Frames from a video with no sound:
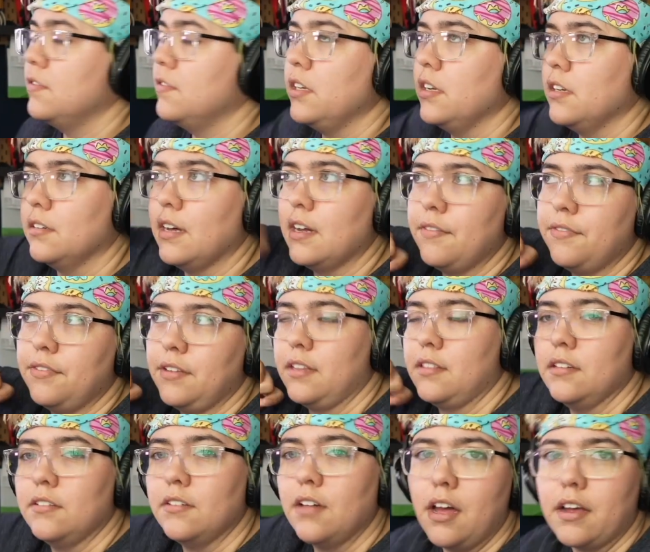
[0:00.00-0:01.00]
lot of like the
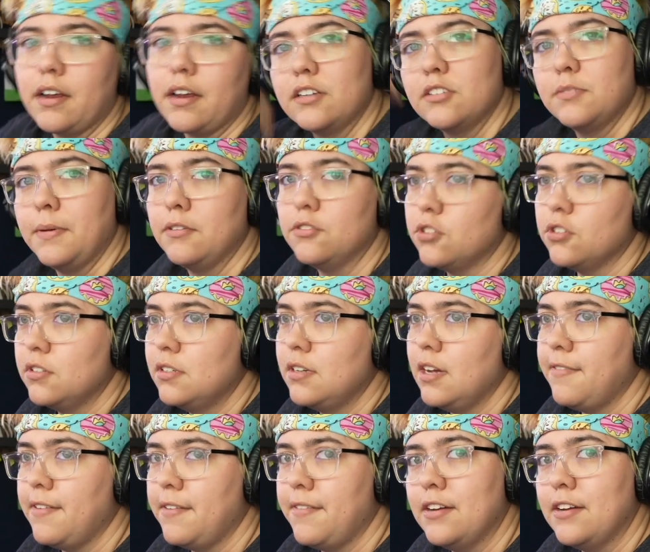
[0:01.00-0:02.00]
long exposure
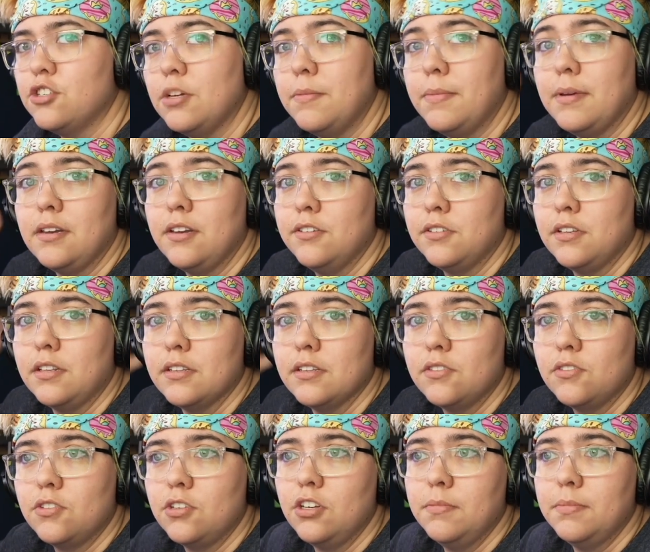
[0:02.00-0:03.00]
stuff. I've actually been using this
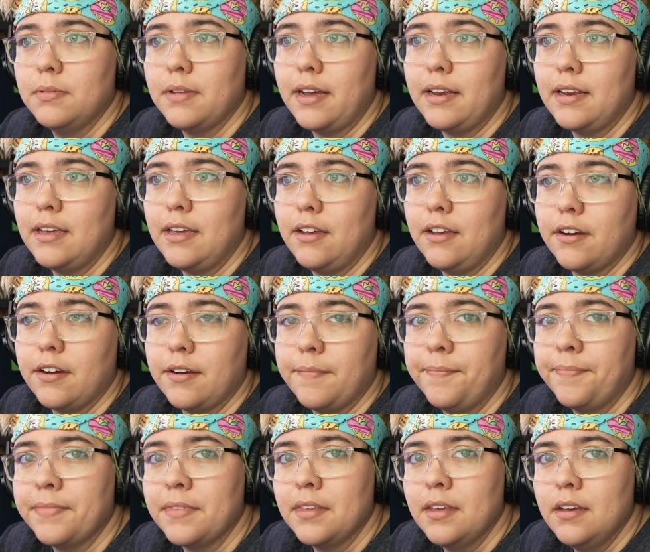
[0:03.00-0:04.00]
tube light here
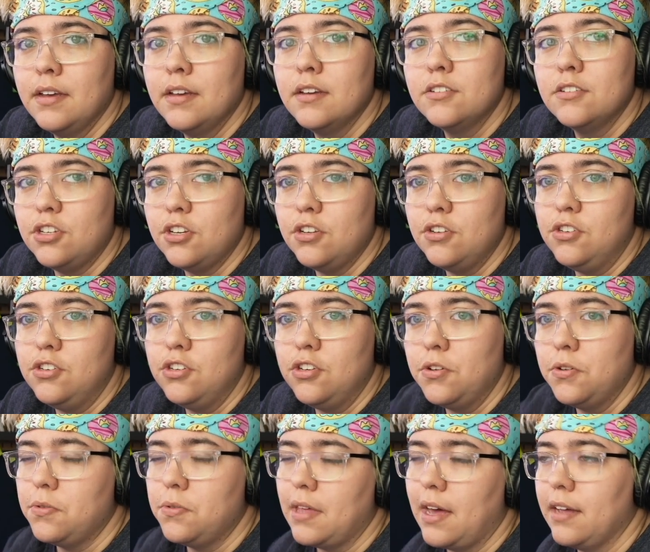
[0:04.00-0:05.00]
to
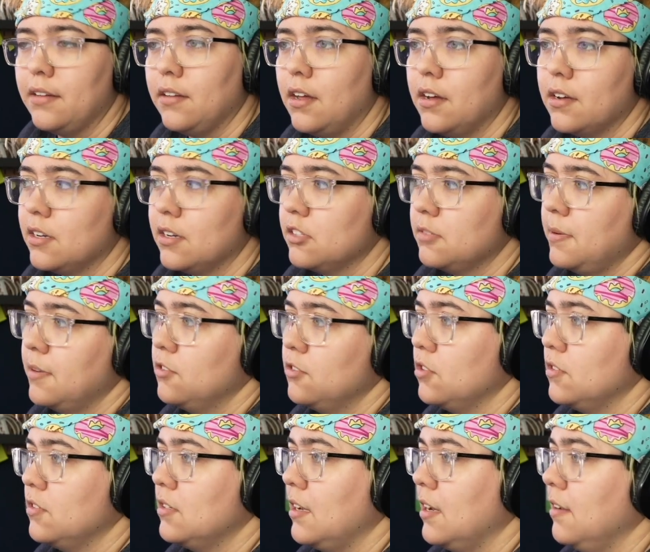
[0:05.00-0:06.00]
do that long exposure
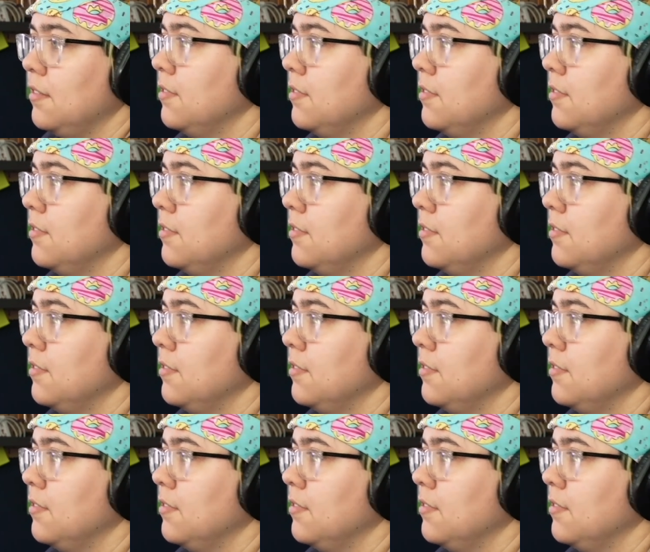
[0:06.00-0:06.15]
stuff.